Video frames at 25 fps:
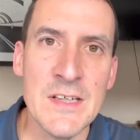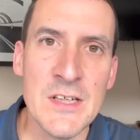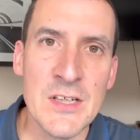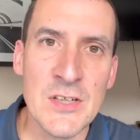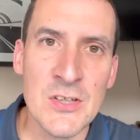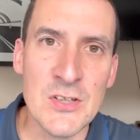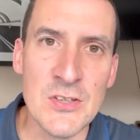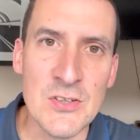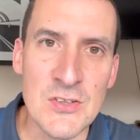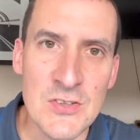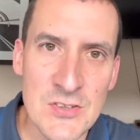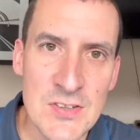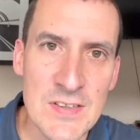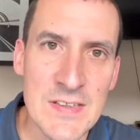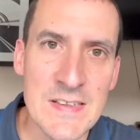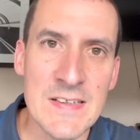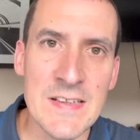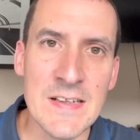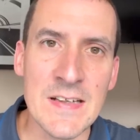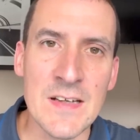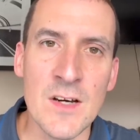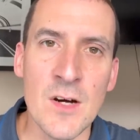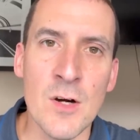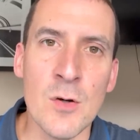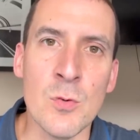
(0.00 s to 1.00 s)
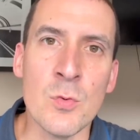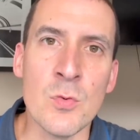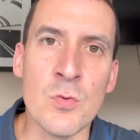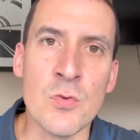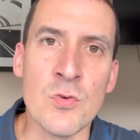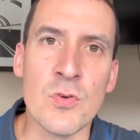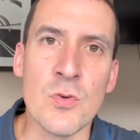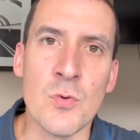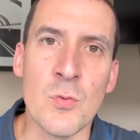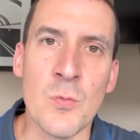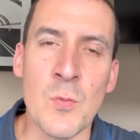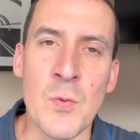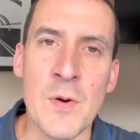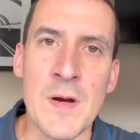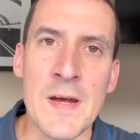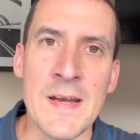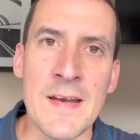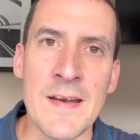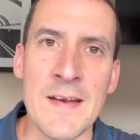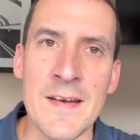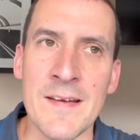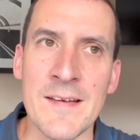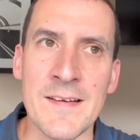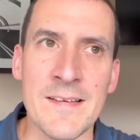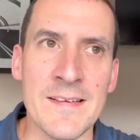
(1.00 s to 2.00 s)
conceding goals
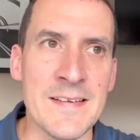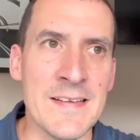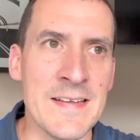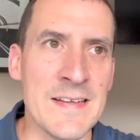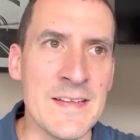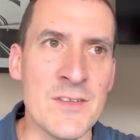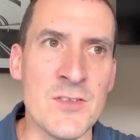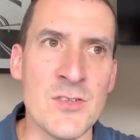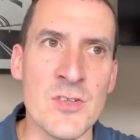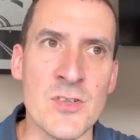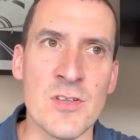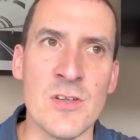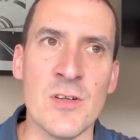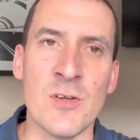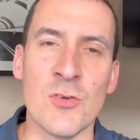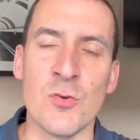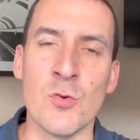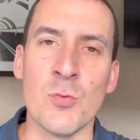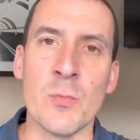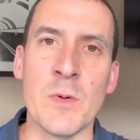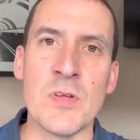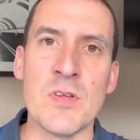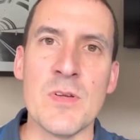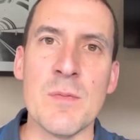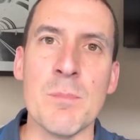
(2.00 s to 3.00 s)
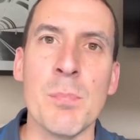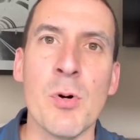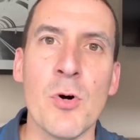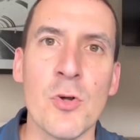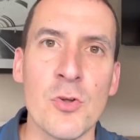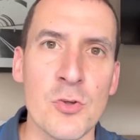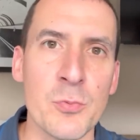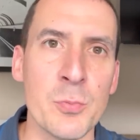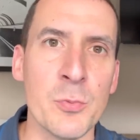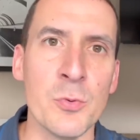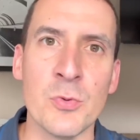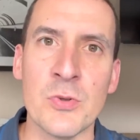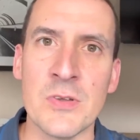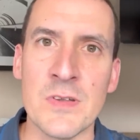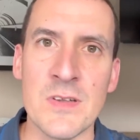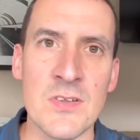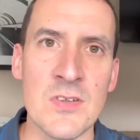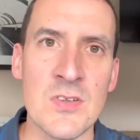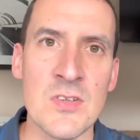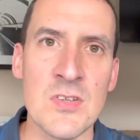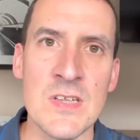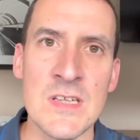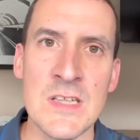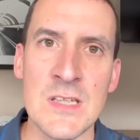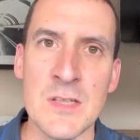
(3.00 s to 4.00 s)
when it just looks almost impossible to
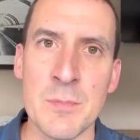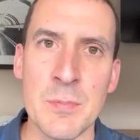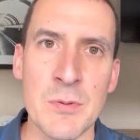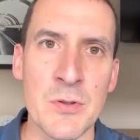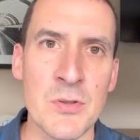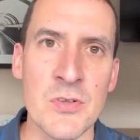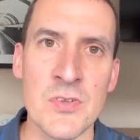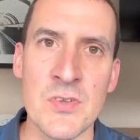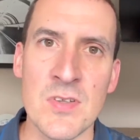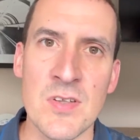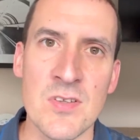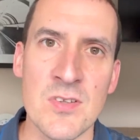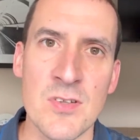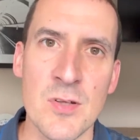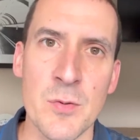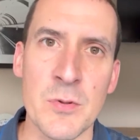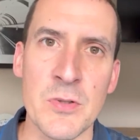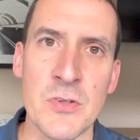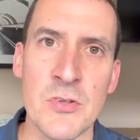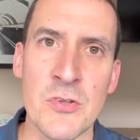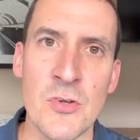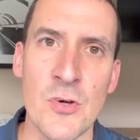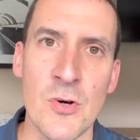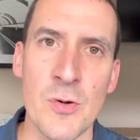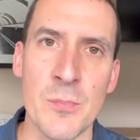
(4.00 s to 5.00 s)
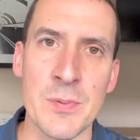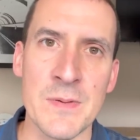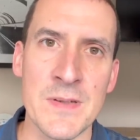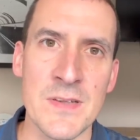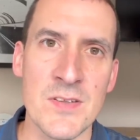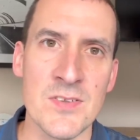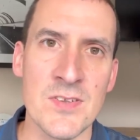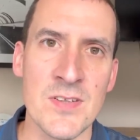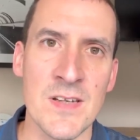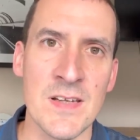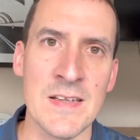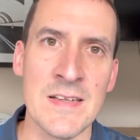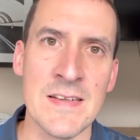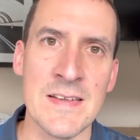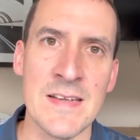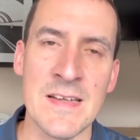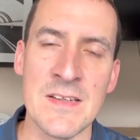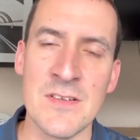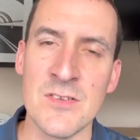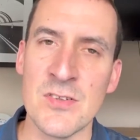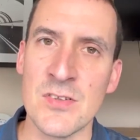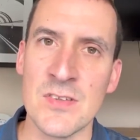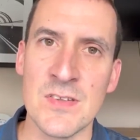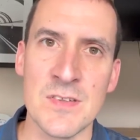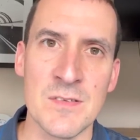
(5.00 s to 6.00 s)
concede because they're so on top. Yet suddenly they
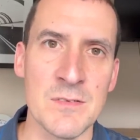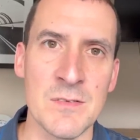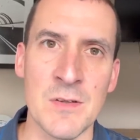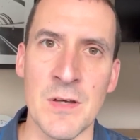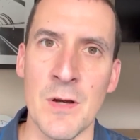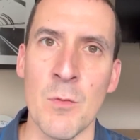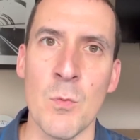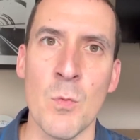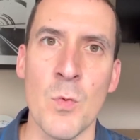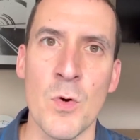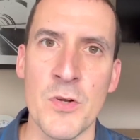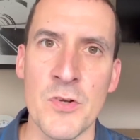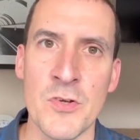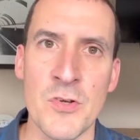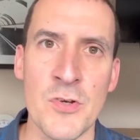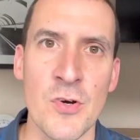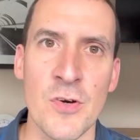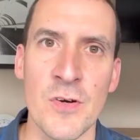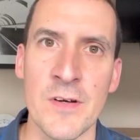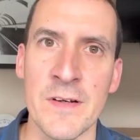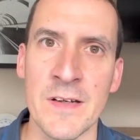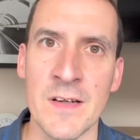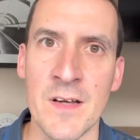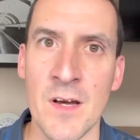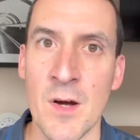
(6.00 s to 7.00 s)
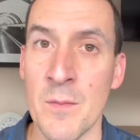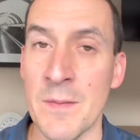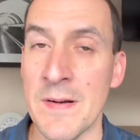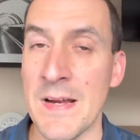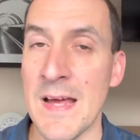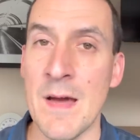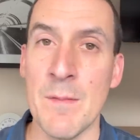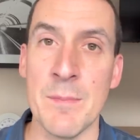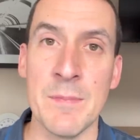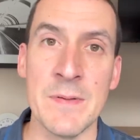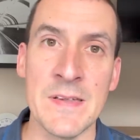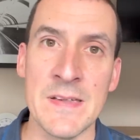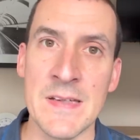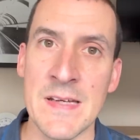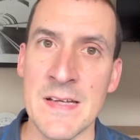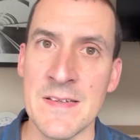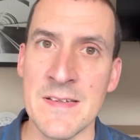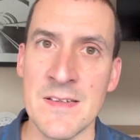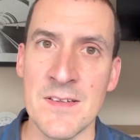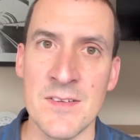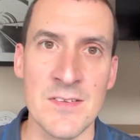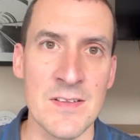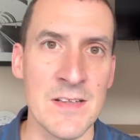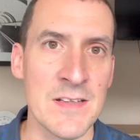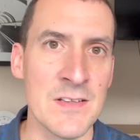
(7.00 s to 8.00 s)
just, you know, one shot and a goal. And it happened again
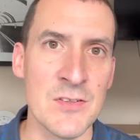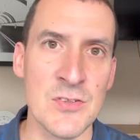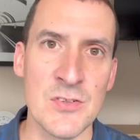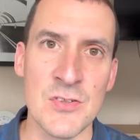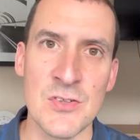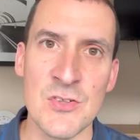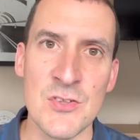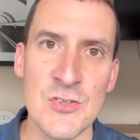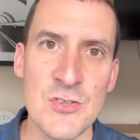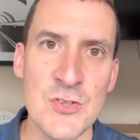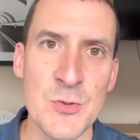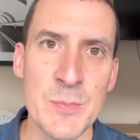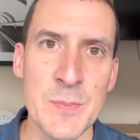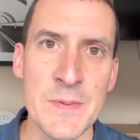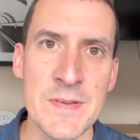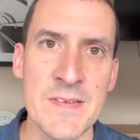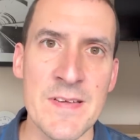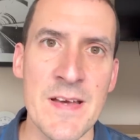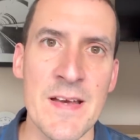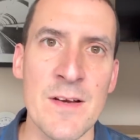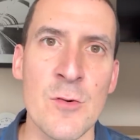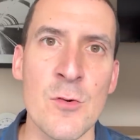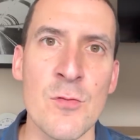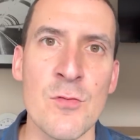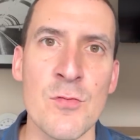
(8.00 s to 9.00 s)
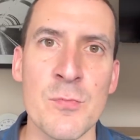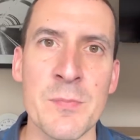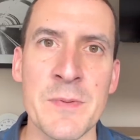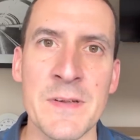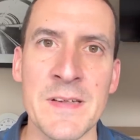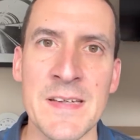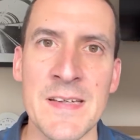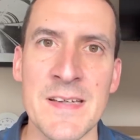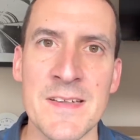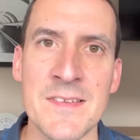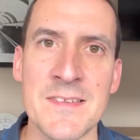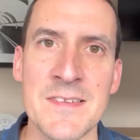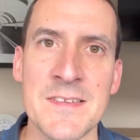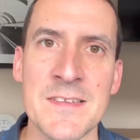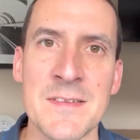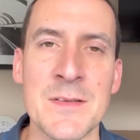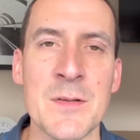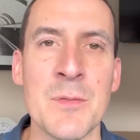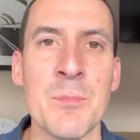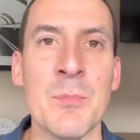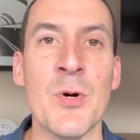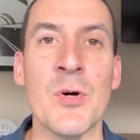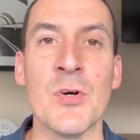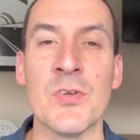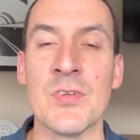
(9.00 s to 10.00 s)
yesterday, just a stupid tackle from Nketiah in
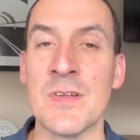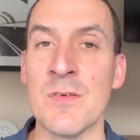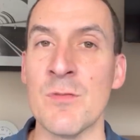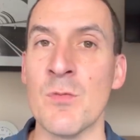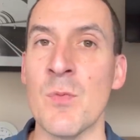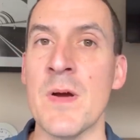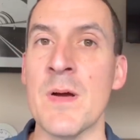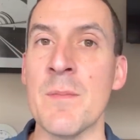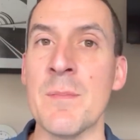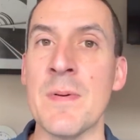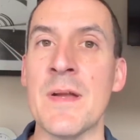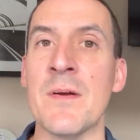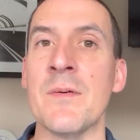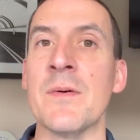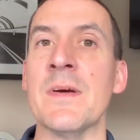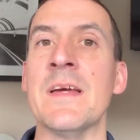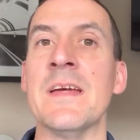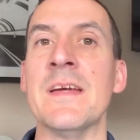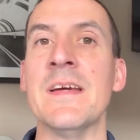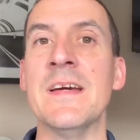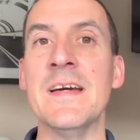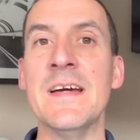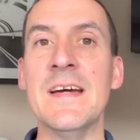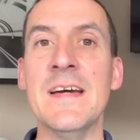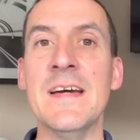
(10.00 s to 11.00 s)
the box, give away a penalty.